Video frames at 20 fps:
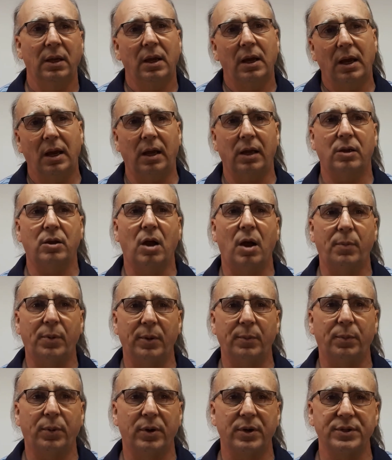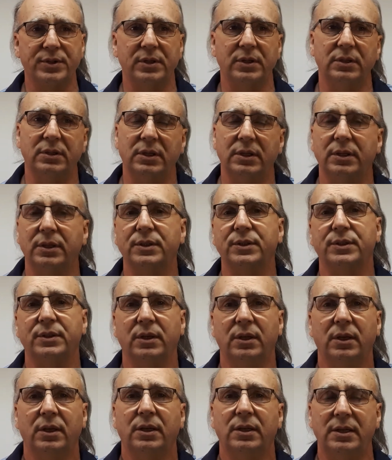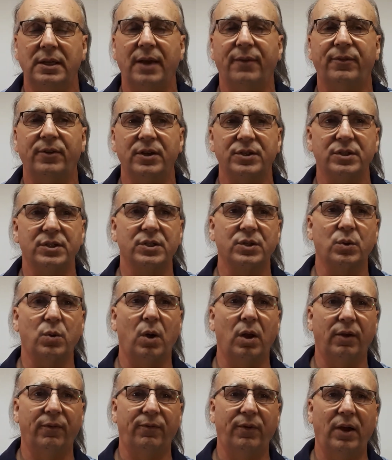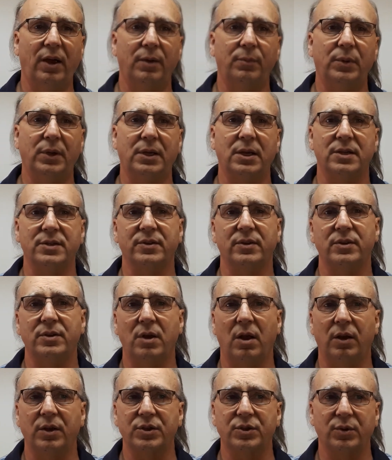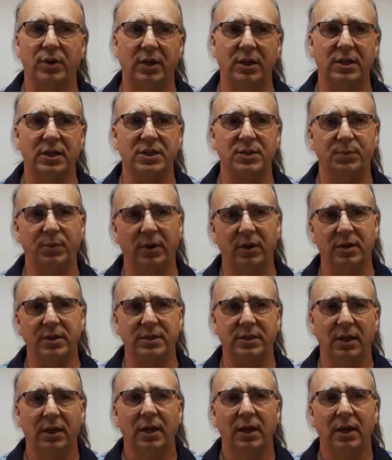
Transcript: A competent person definition is qualified because of the knowledge, training, experience,